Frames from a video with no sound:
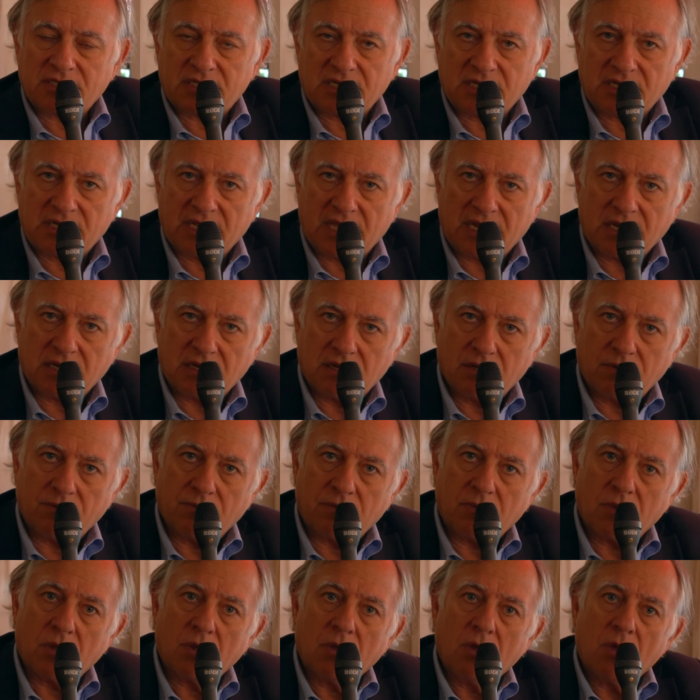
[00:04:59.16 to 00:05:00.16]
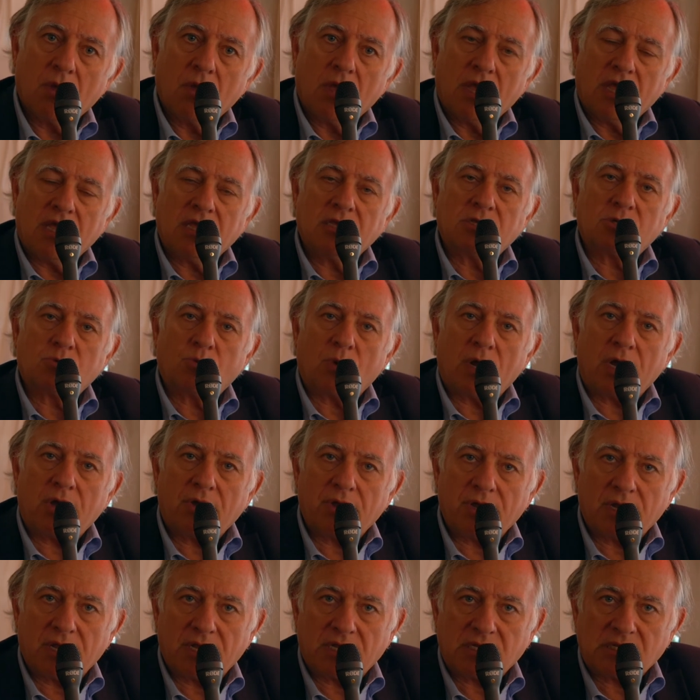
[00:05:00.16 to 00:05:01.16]
addendum is we're
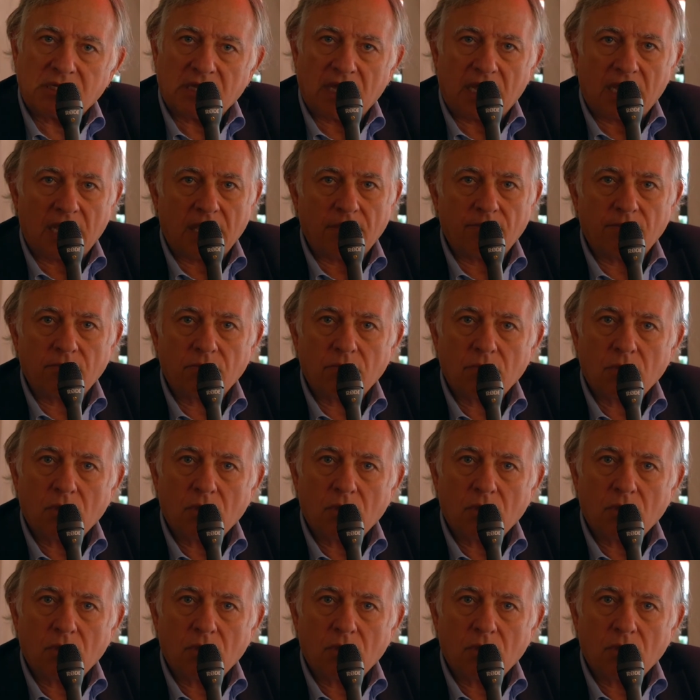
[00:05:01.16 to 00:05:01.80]
in a time